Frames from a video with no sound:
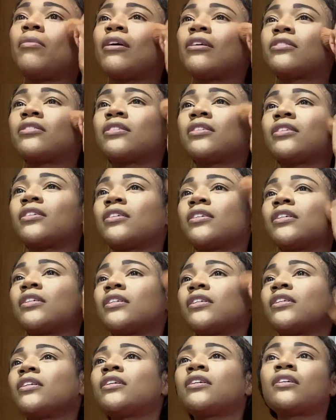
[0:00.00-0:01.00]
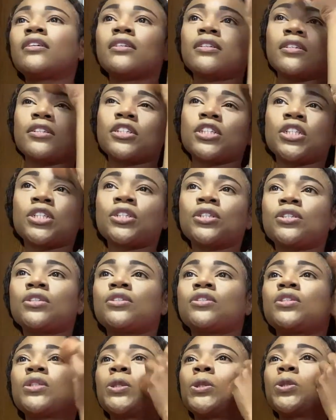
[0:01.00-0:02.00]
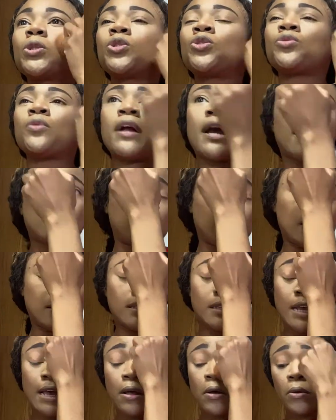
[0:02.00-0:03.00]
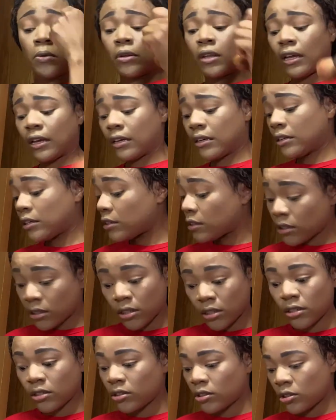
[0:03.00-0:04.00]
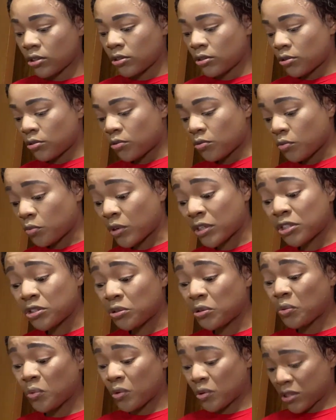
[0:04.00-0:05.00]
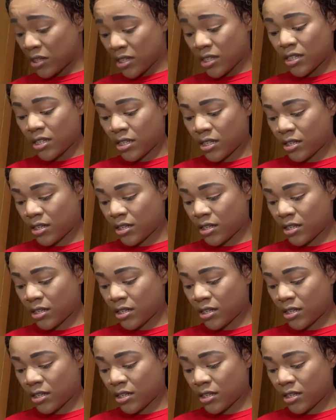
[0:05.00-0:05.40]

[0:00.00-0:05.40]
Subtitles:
about to drag this out. Like, what do you want?